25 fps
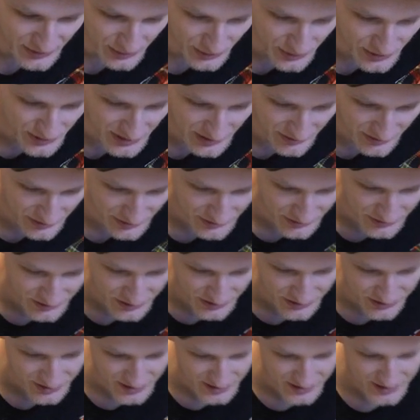you ever have
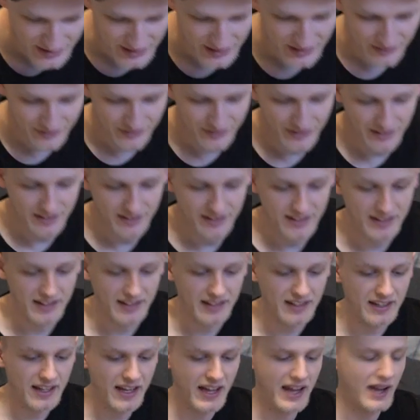considered getting a French?
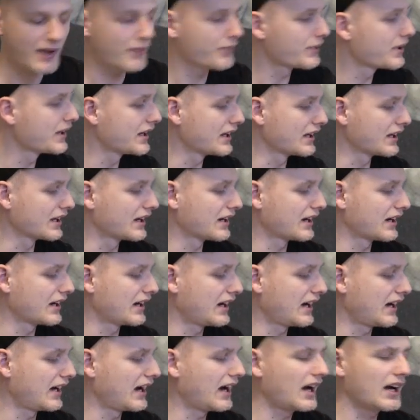Yeah,
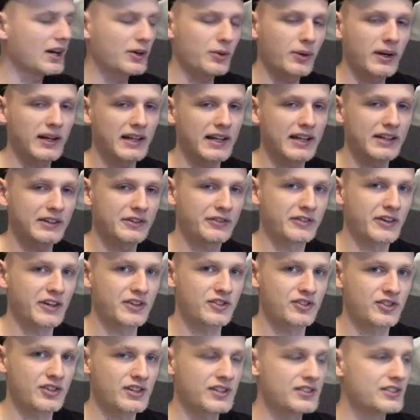I quite liked
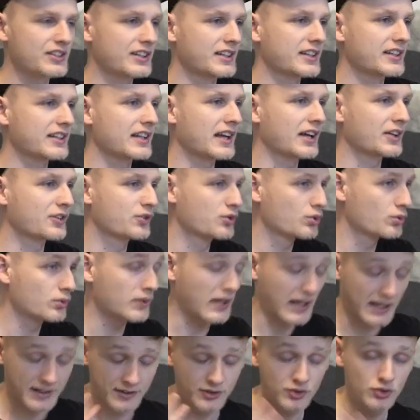Frenchies. I do
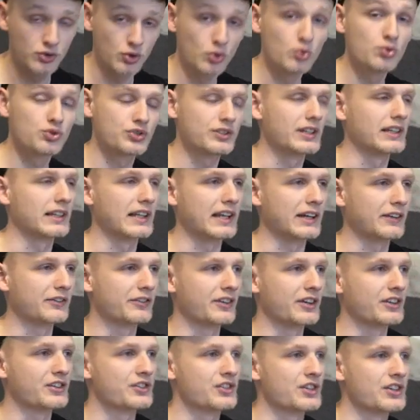still like
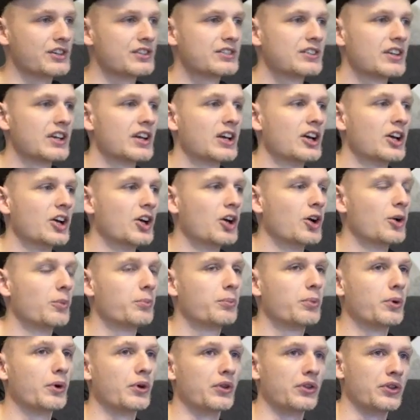Frenchies.
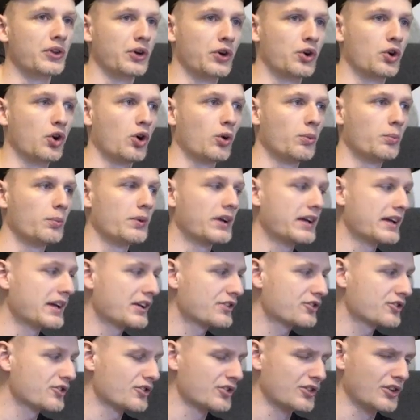But the
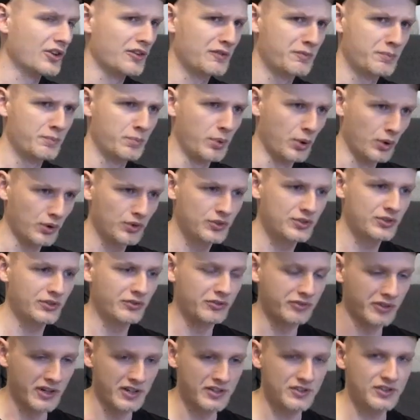combination of pugs and
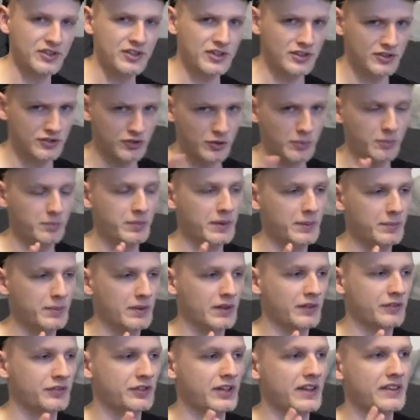Frenchies, some people have
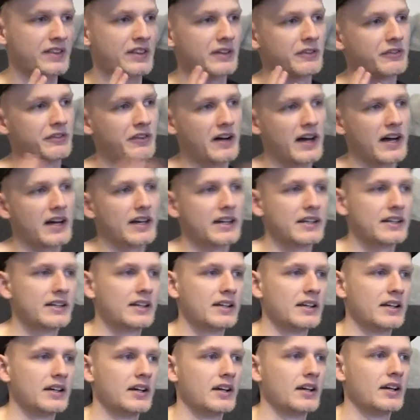said they're fine.
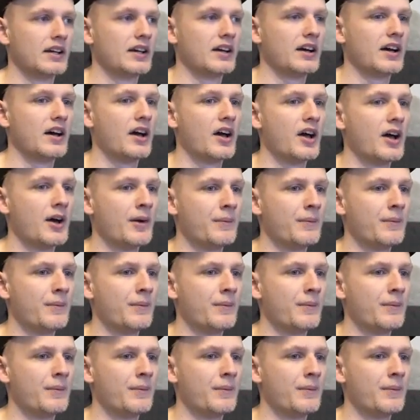I